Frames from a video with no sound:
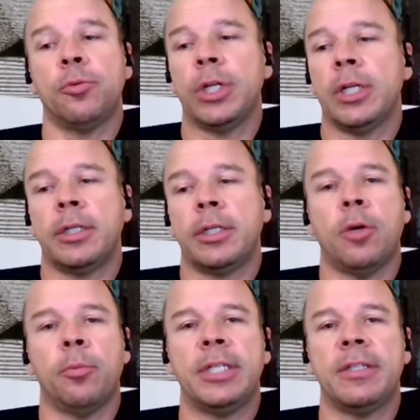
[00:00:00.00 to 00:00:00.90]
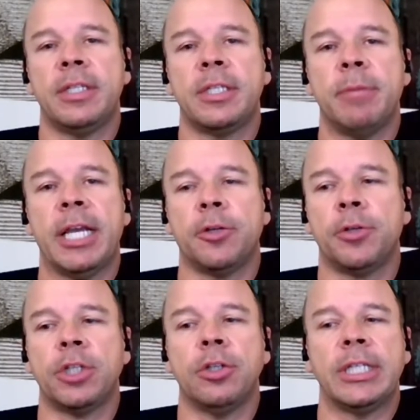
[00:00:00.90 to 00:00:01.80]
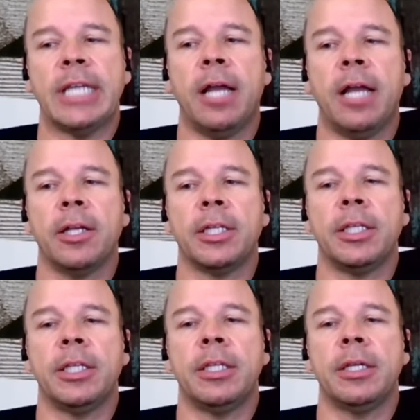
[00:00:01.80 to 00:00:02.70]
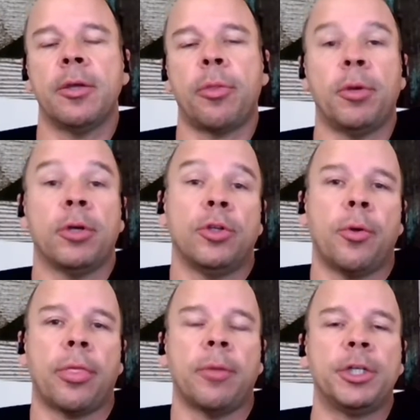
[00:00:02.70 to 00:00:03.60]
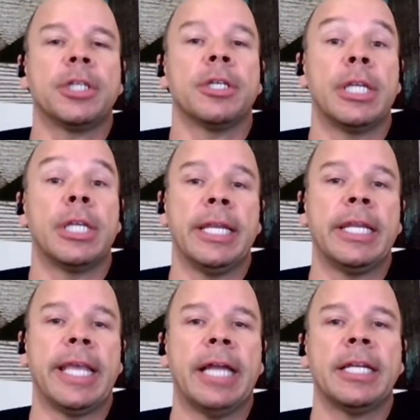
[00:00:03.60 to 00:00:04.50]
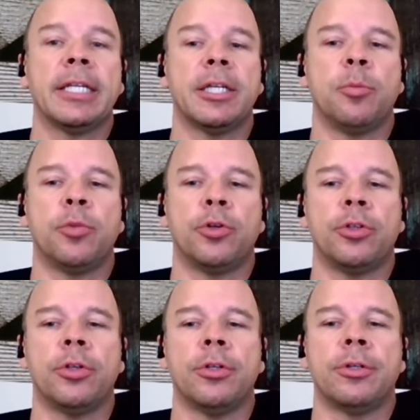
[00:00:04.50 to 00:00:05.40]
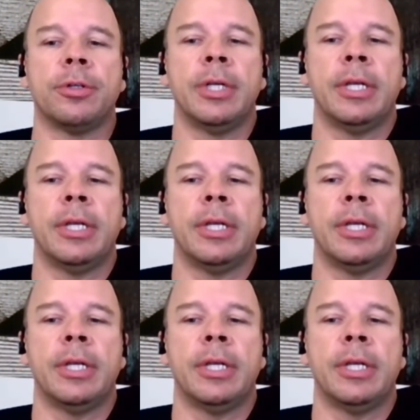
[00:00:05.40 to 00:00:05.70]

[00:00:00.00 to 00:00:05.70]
we'll complete this migration entirely throughout North America, in Canada in particular.